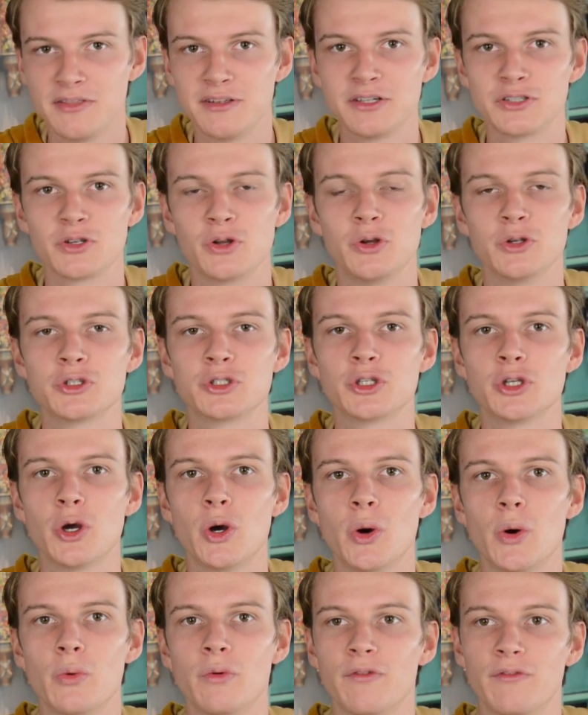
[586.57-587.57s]
There's
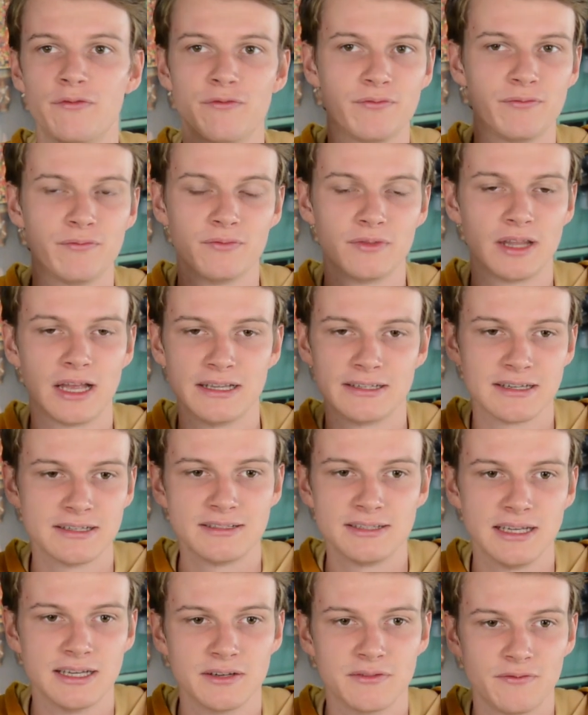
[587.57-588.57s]
also, as I
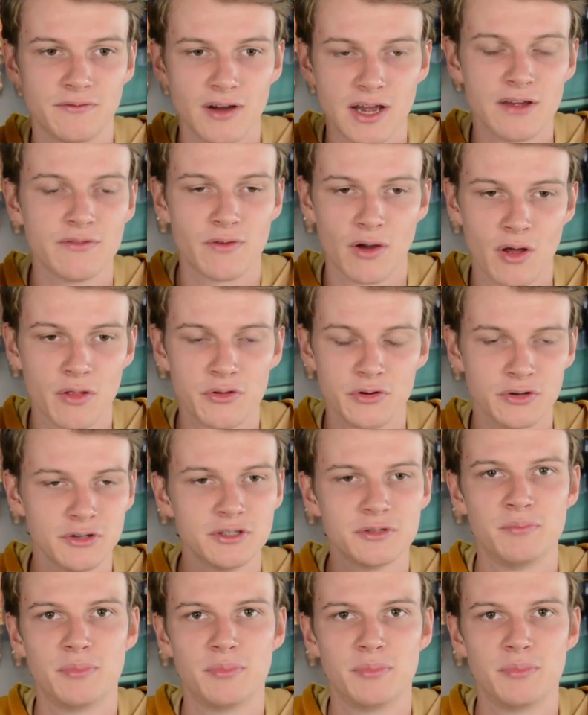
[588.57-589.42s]
said, 5 others,